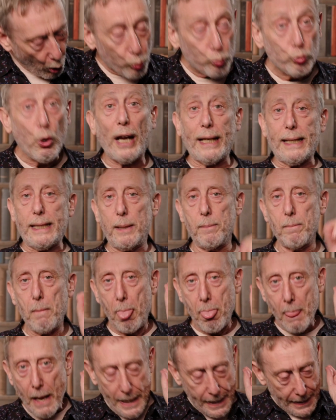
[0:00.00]
Right.
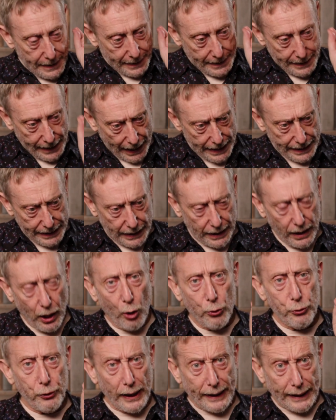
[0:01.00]
Take
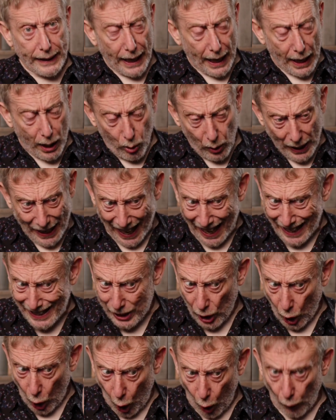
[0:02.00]
the cow
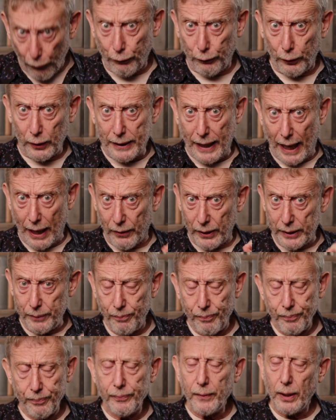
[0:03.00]
head off, Darren.